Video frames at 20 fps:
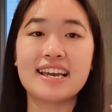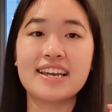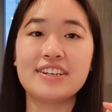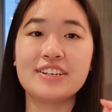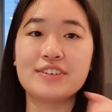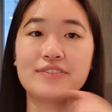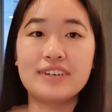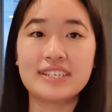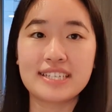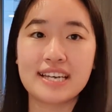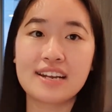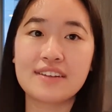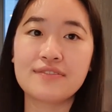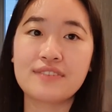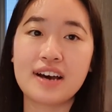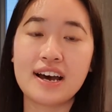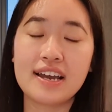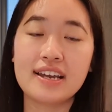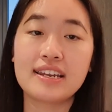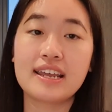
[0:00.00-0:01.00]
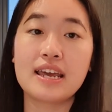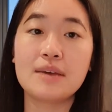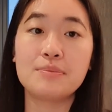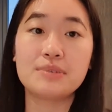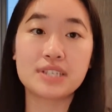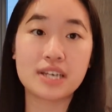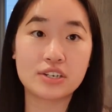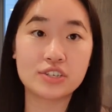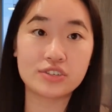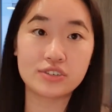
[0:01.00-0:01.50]
and you've identified a
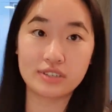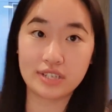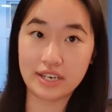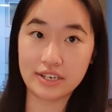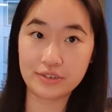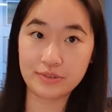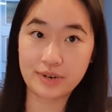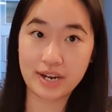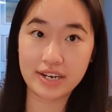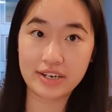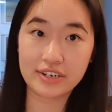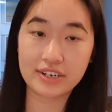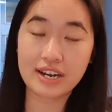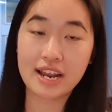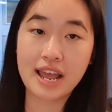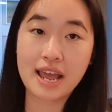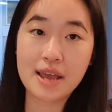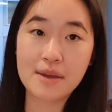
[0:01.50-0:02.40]
potential letter writer.